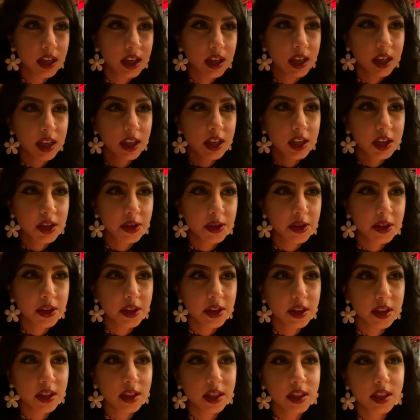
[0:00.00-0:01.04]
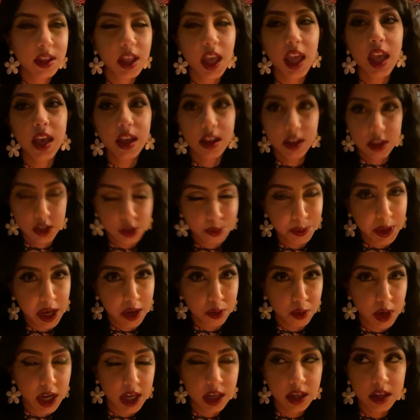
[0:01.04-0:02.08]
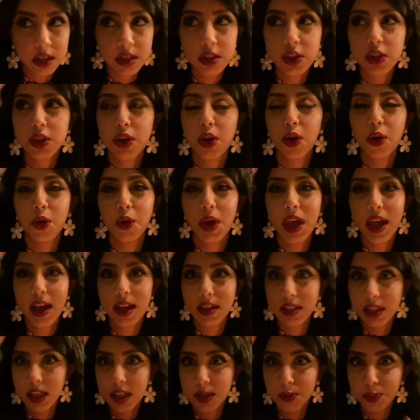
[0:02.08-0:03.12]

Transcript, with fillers: English Bay. The English Bay one. So it has this